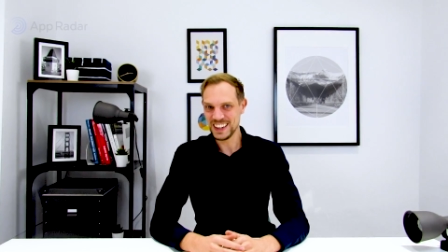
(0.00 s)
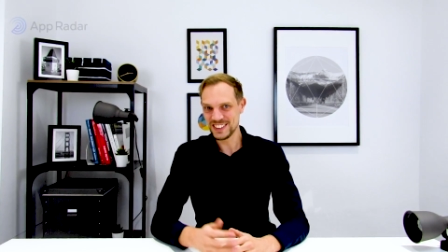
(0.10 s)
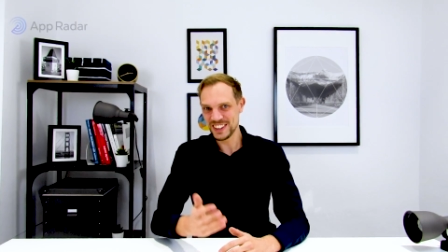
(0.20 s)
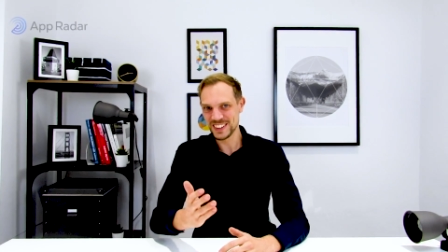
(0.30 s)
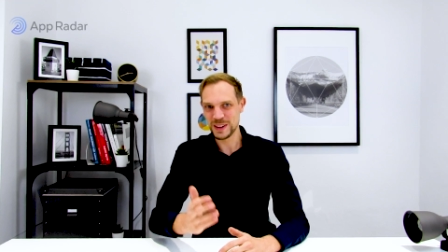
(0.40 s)
I
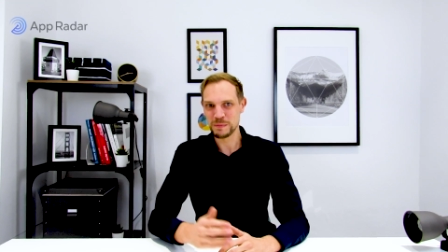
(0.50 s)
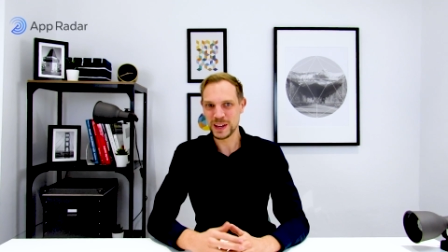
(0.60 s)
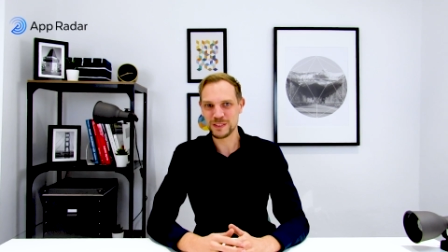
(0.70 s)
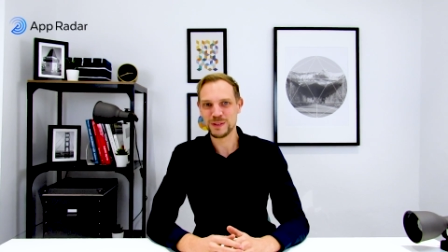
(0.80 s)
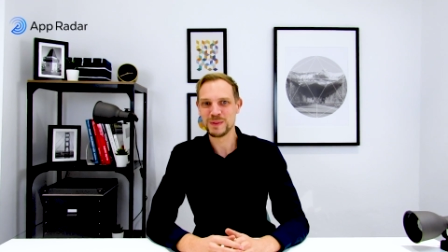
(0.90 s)
just came
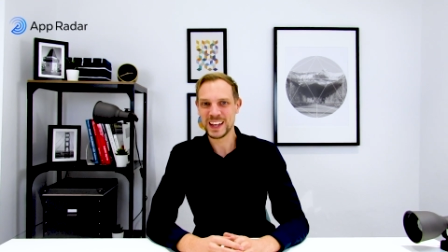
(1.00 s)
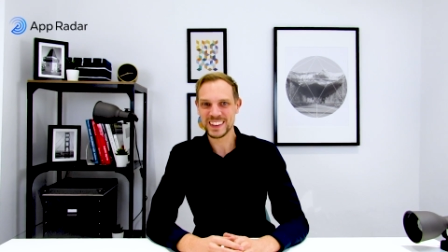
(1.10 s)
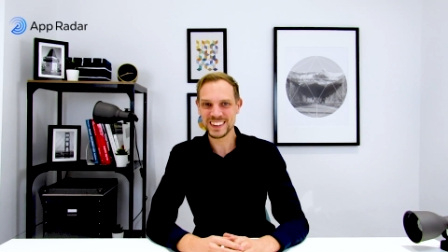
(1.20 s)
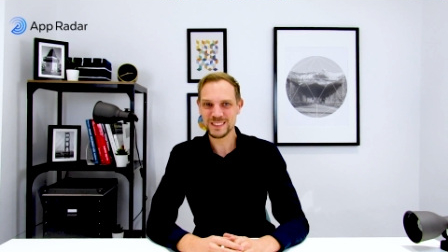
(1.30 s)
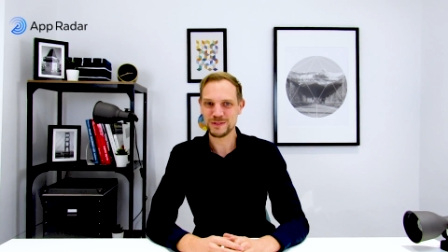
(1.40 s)
back from
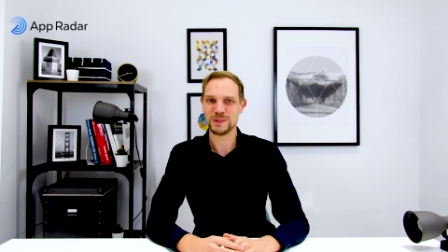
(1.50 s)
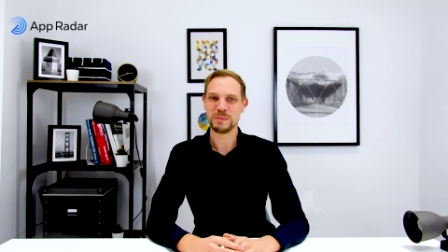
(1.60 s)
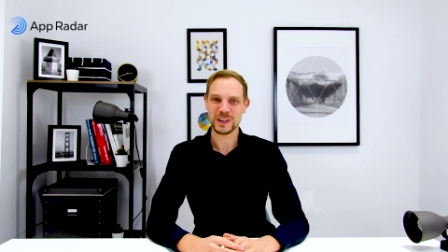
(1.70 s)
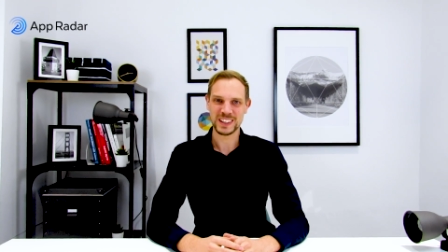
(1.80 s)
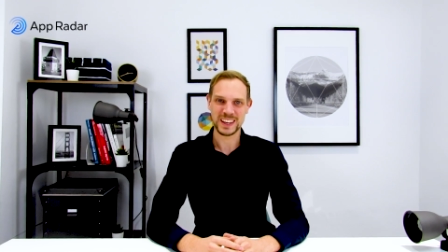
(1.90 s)
London, from
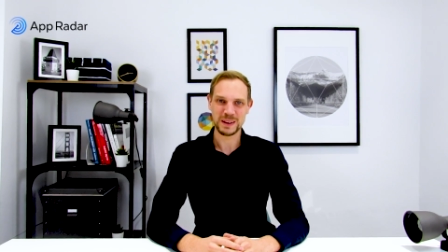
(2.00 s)
Pocket